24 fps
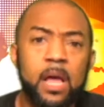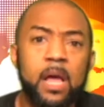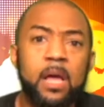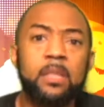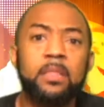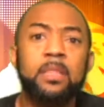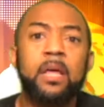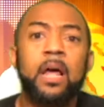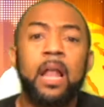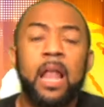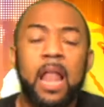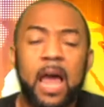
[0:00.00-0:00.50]

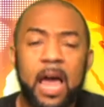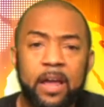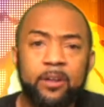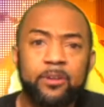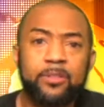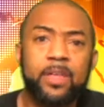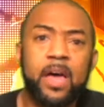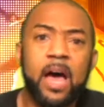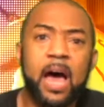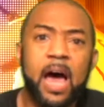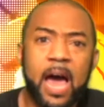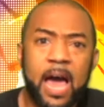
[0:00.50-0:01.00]
The lighter
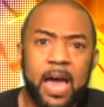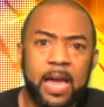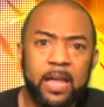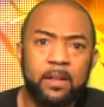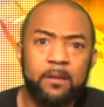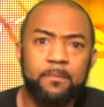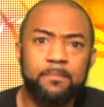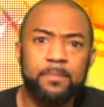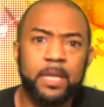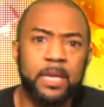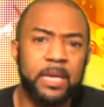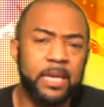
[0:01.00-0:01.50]
the
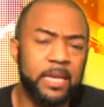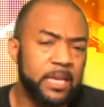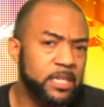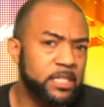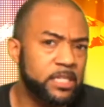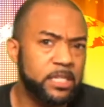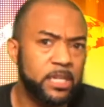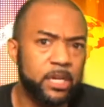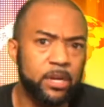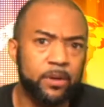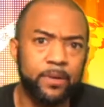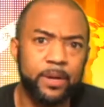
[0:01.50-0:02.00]
item, the
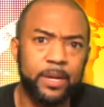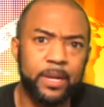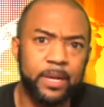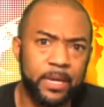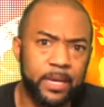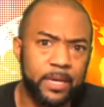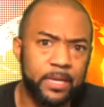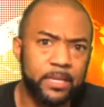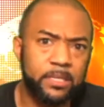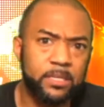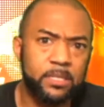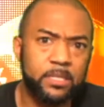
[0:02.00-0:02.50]
easier it
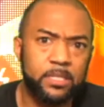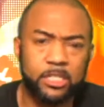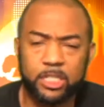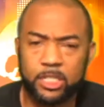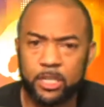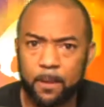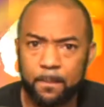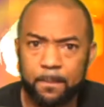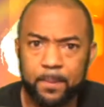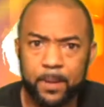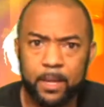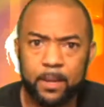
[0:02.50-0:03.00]
is to
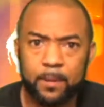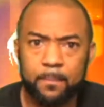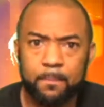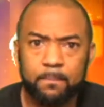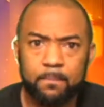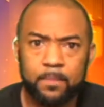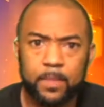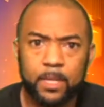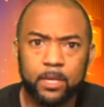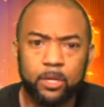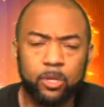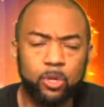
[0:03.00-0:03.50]
ship it.
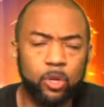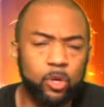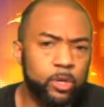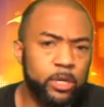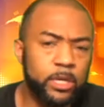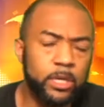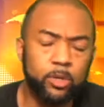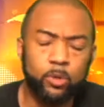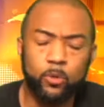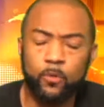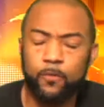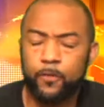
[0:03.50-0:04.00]
You
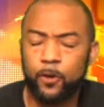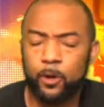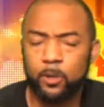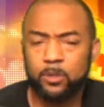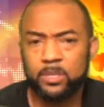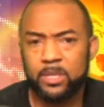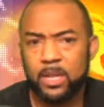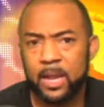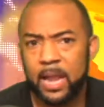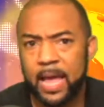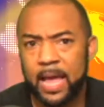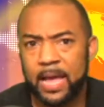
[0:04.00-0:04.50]
can do first
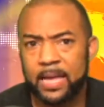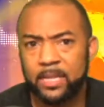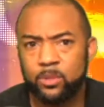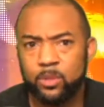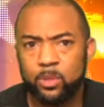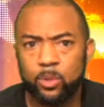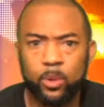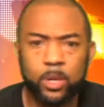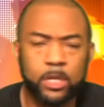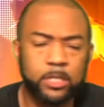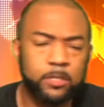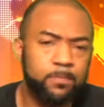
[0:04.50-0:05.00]
class with
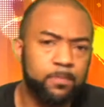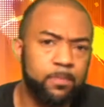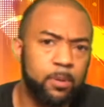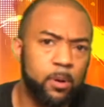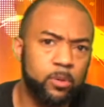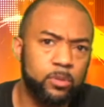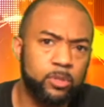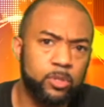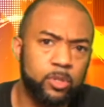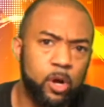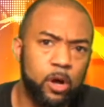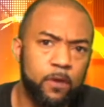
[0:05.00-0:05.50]
the U.S.
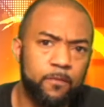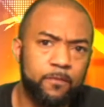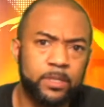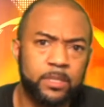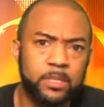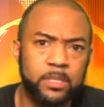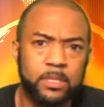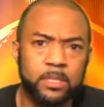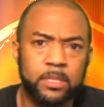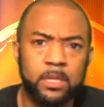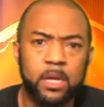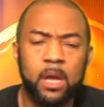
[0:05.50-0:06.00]
Post
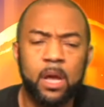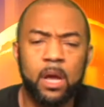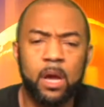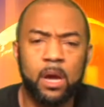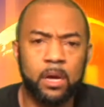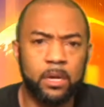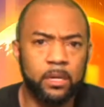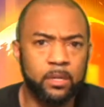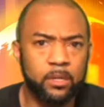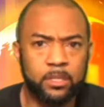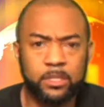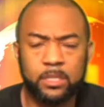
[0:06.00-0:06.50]
Office, and
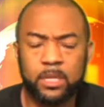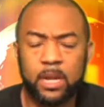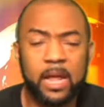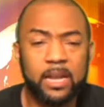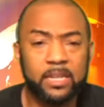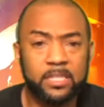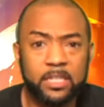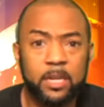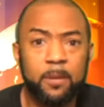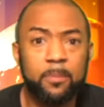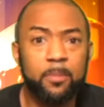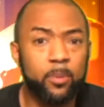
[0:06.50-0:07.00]
it's a
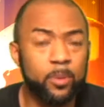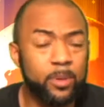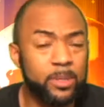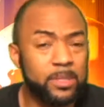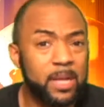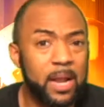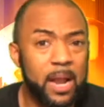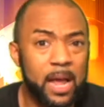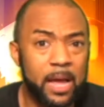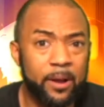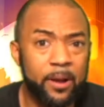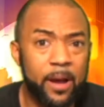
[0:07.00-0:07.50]
lot cheaper when it's
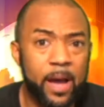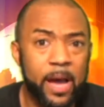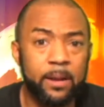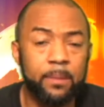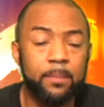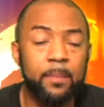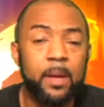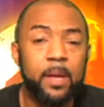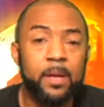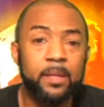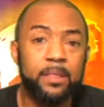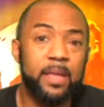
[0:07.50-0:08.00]
a lighter item.
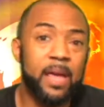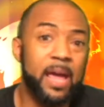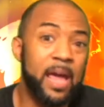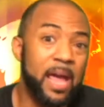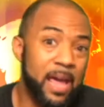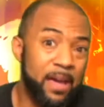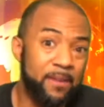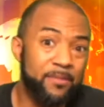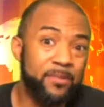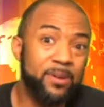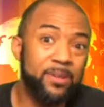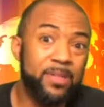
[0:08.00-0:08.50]
The
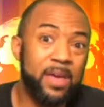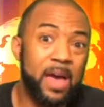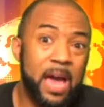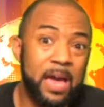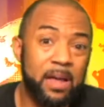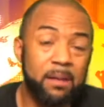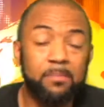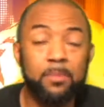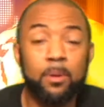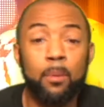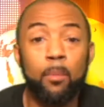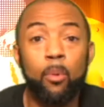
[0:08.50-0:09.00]
heavier the
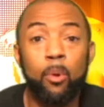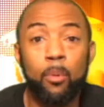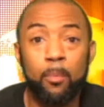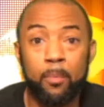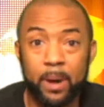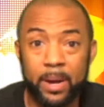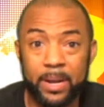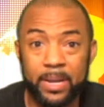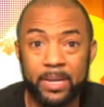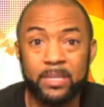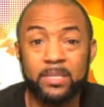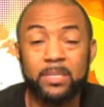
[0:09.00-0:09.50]
item, the more
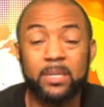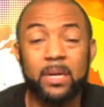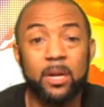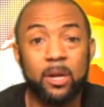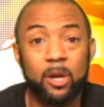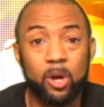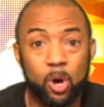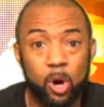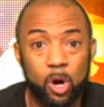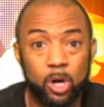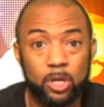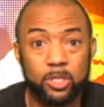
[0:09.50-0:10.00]
money it's going to
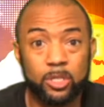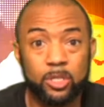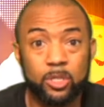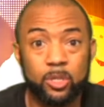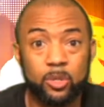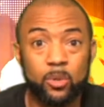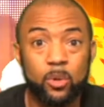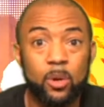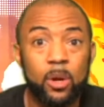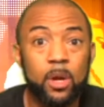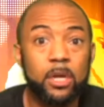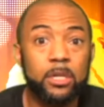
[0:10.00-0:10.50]
cost you.